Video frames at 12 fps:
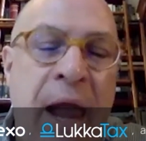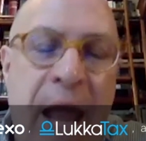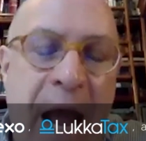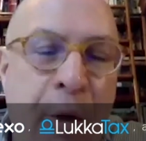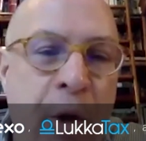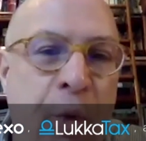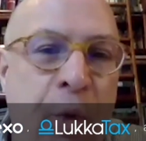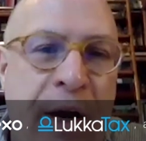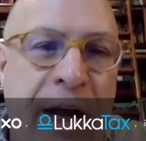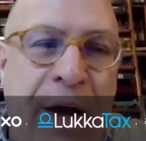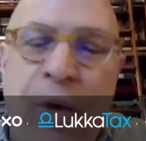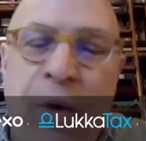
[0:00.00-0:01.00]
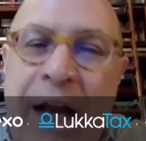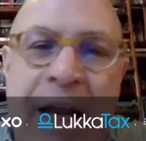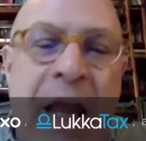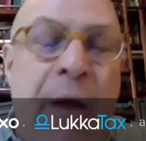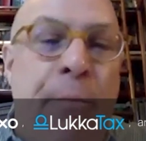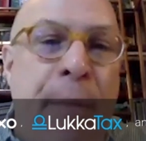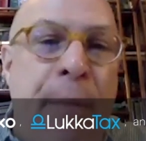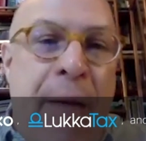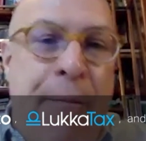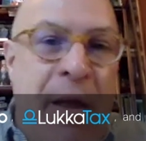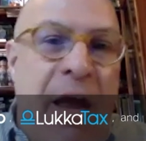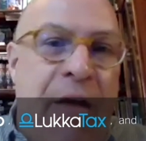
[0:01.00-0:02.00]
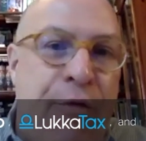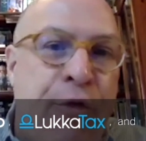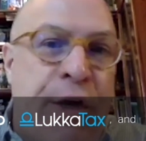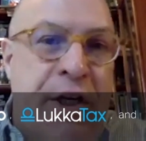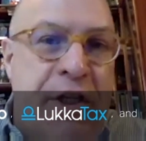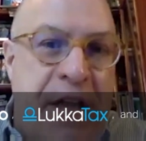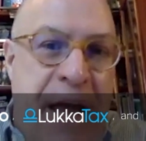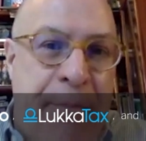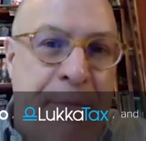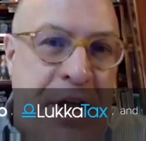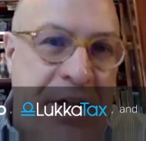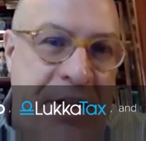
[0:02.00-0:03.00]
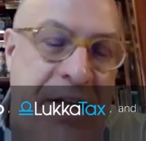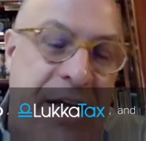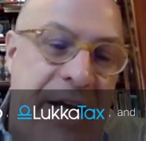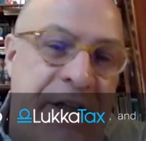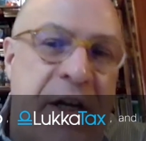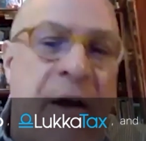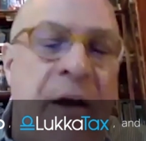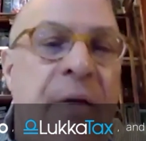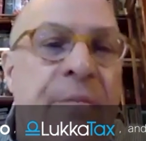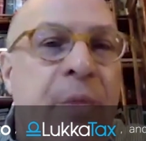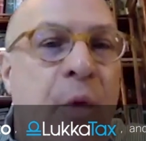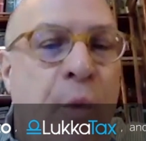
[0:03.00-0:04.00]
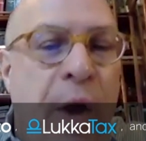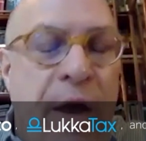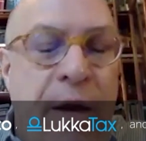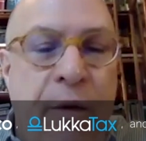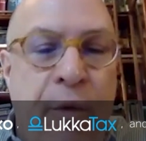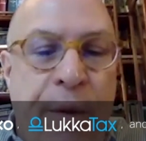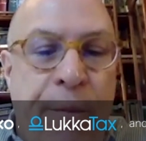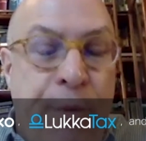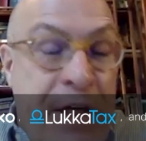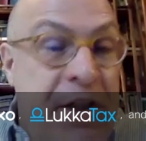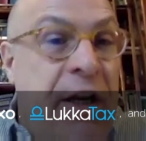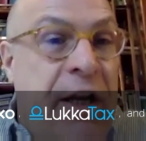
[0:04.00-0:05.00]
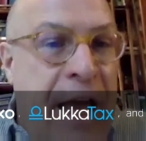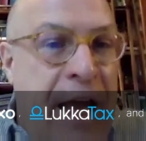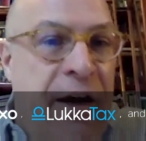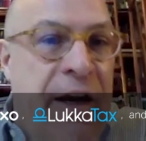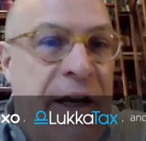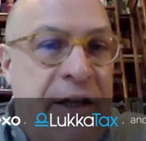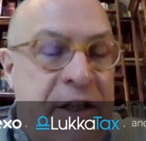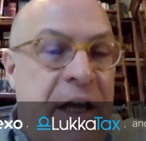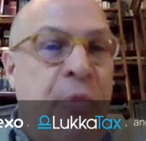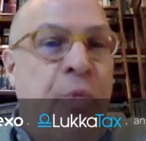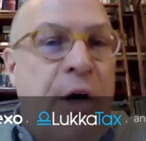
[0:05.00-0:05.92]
how will it work out? Well, I can't map every step, just as when President Kennedy said, we're